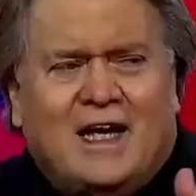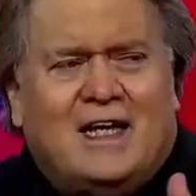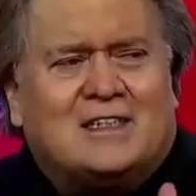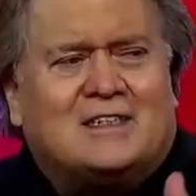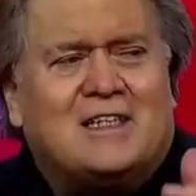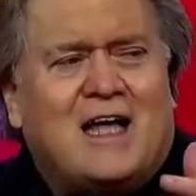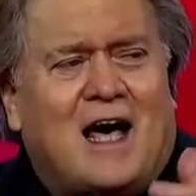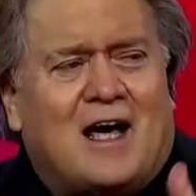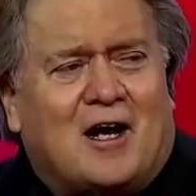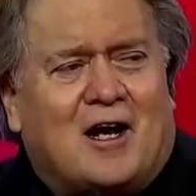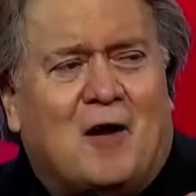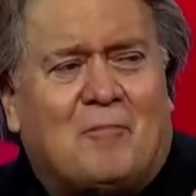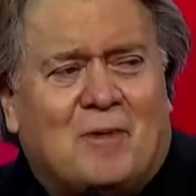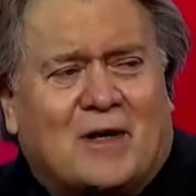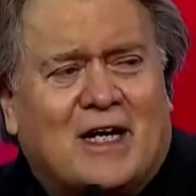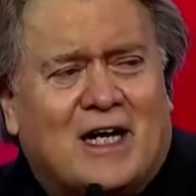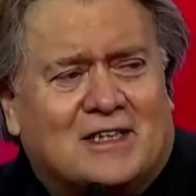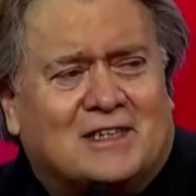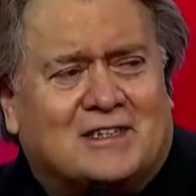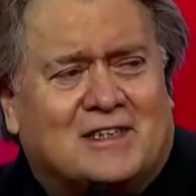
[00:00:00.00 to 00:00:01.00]
He's not up
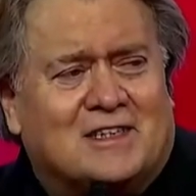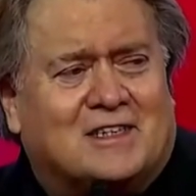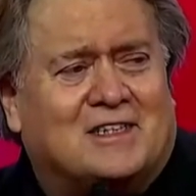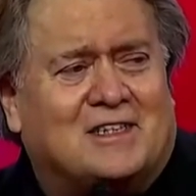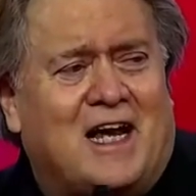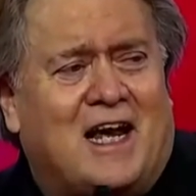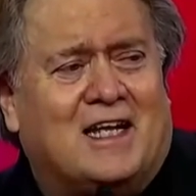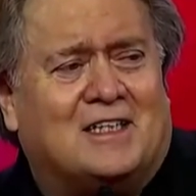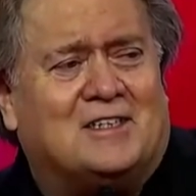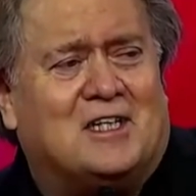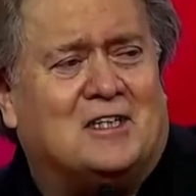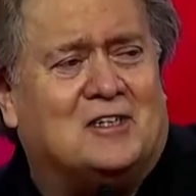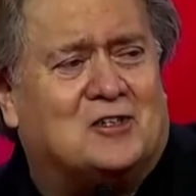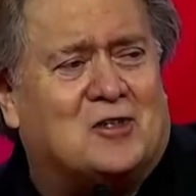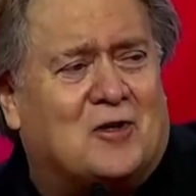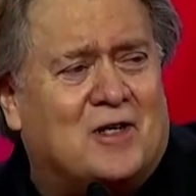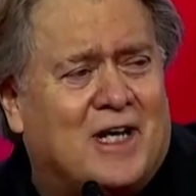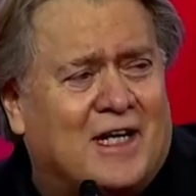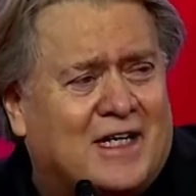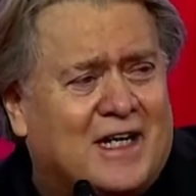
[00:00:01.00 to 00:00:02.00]
against DeSantis
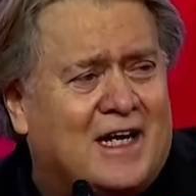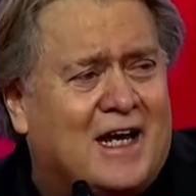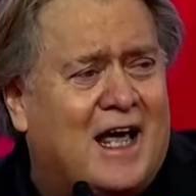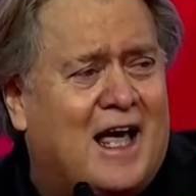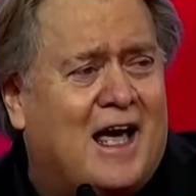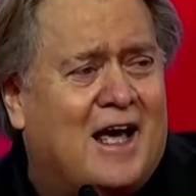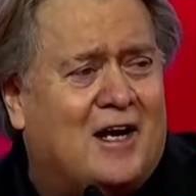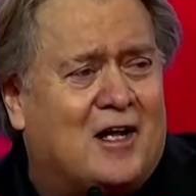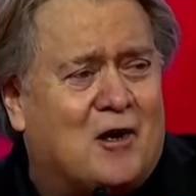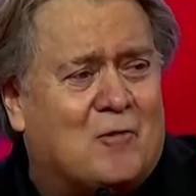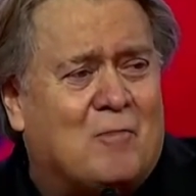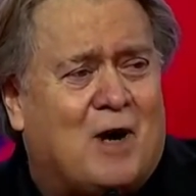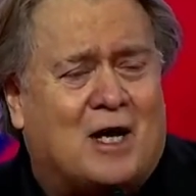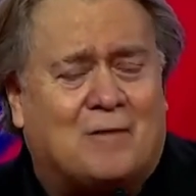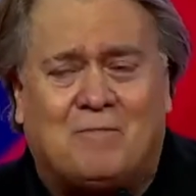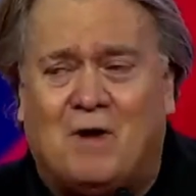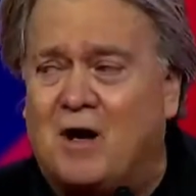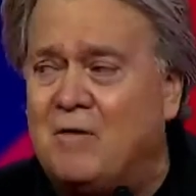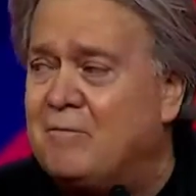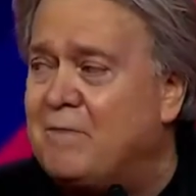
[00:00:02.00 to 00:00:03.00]
or Nikki Haley or
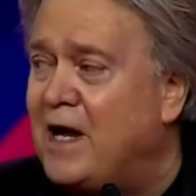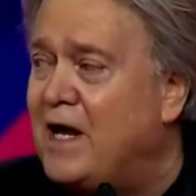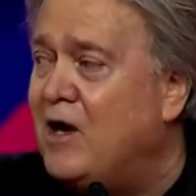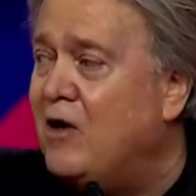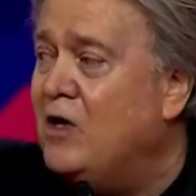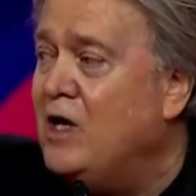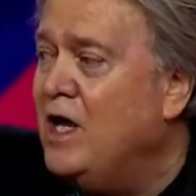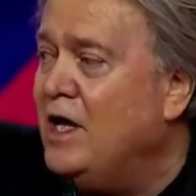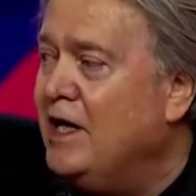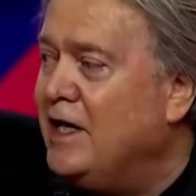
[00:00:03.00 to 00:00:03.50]
Mike Pompeo.